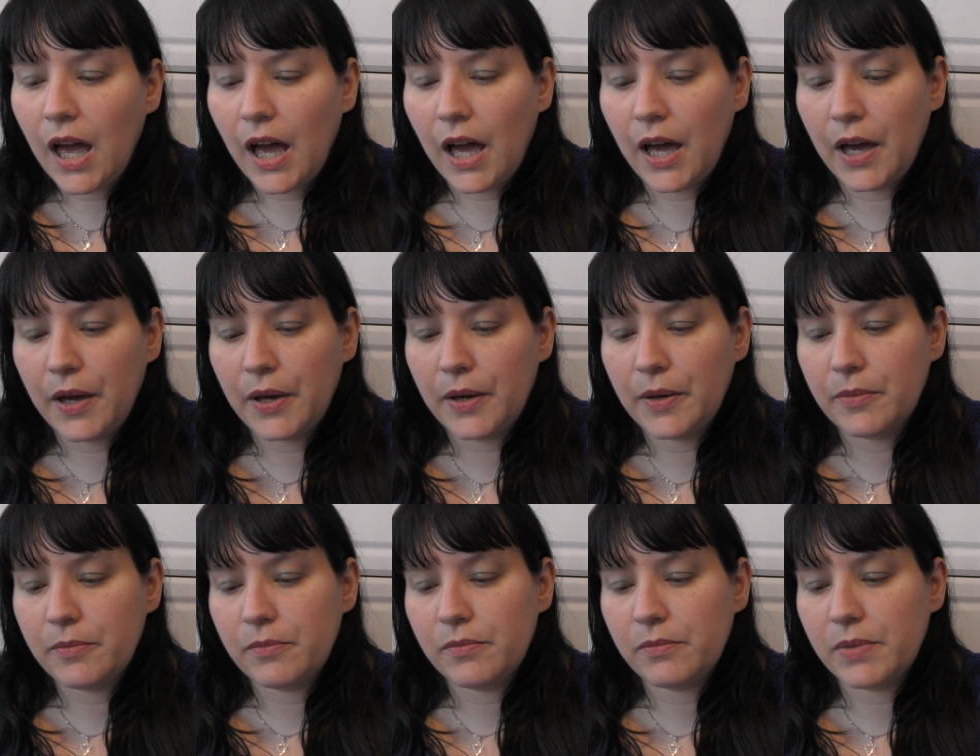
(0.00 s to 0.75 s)

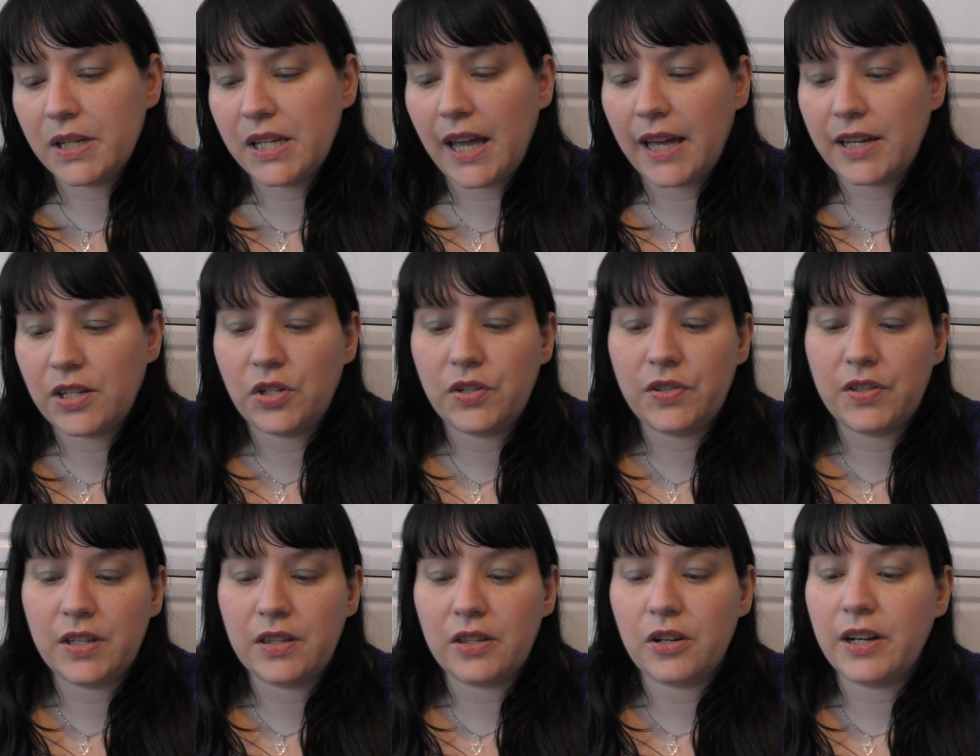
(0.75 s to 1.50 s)
um, but yeah, she
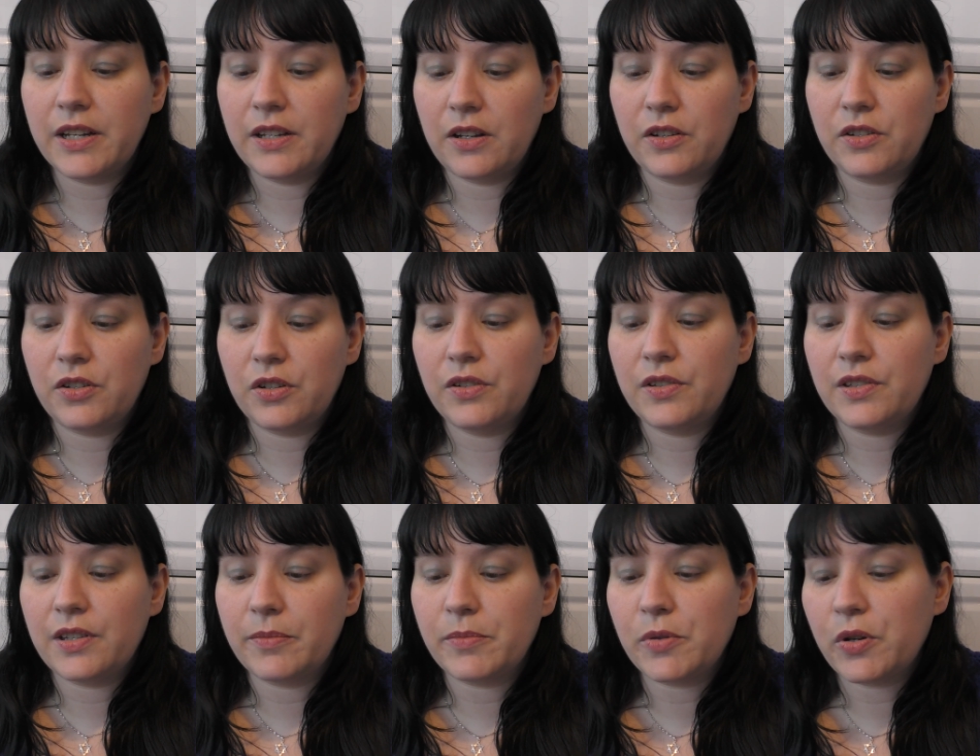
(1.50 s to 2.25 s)
said that I, I, do
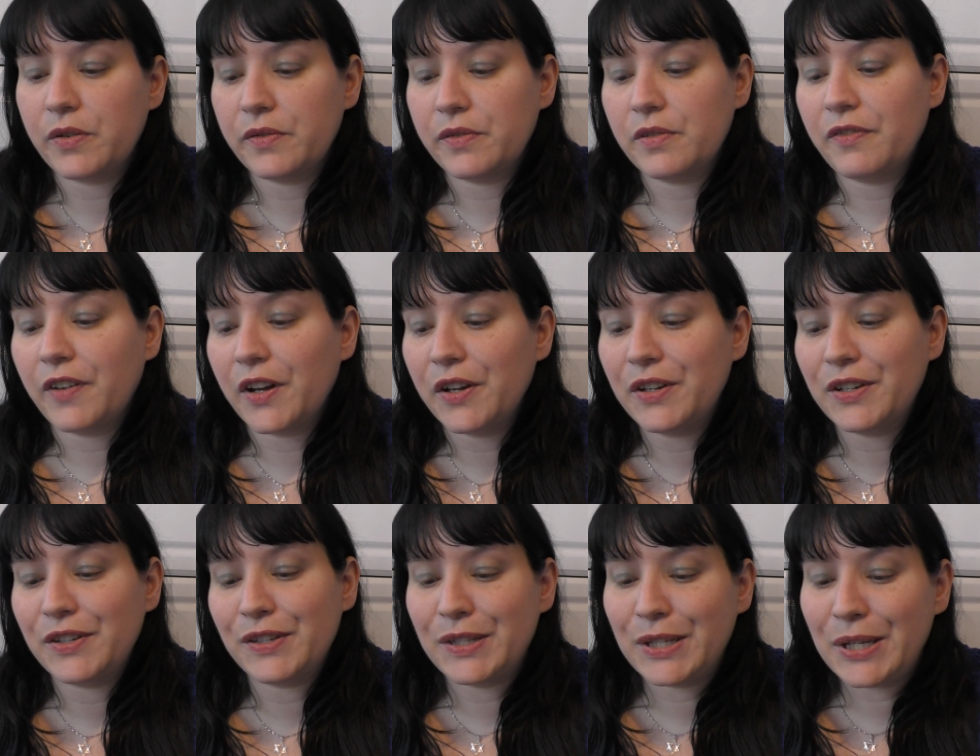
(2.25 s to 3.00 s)
sometimes focus